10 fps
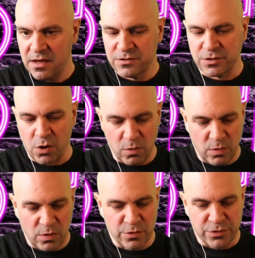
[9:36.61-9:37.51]
So
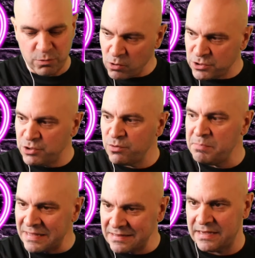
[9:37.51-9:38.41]
the road to a
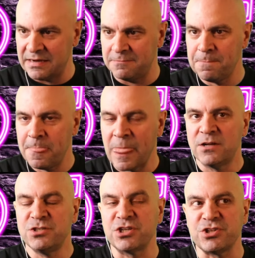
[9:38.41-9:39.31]
million
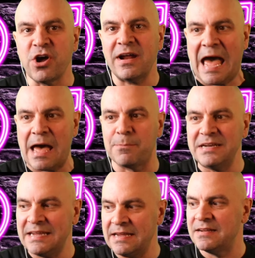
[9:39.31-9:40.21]
does not
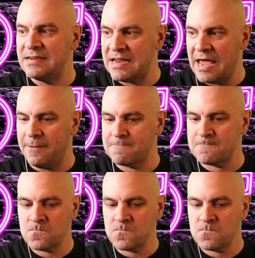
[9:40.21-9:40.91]
happen in a day